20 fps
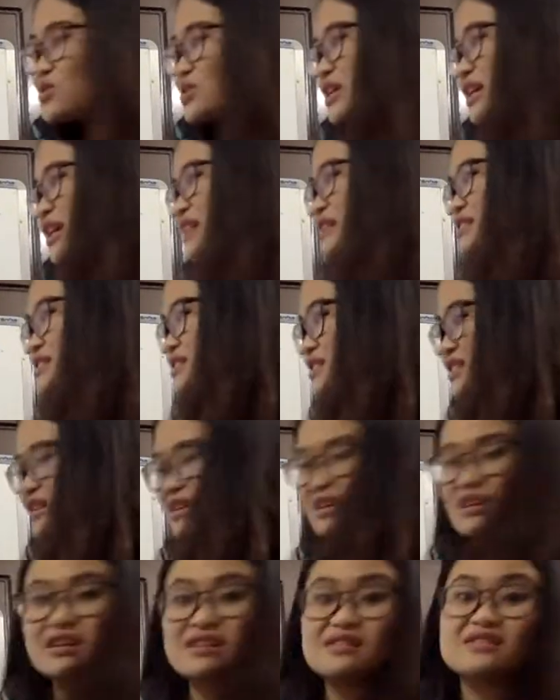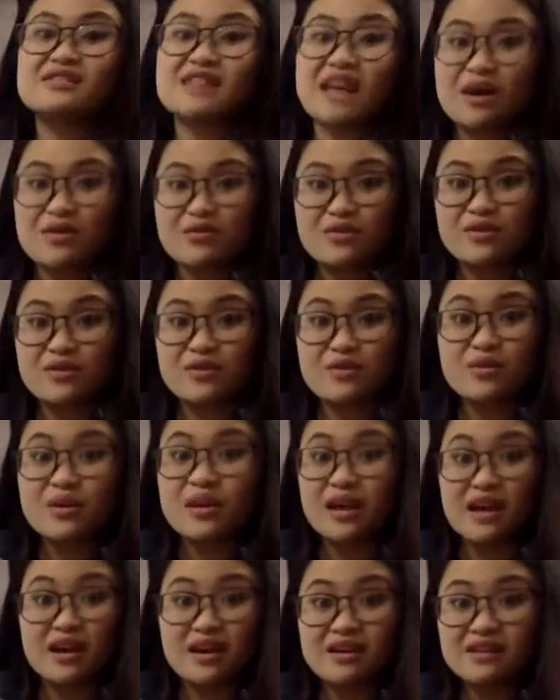in South
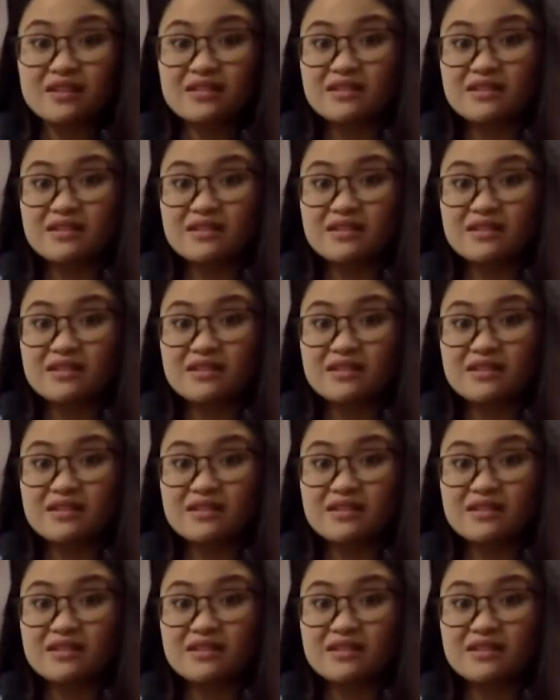Korea.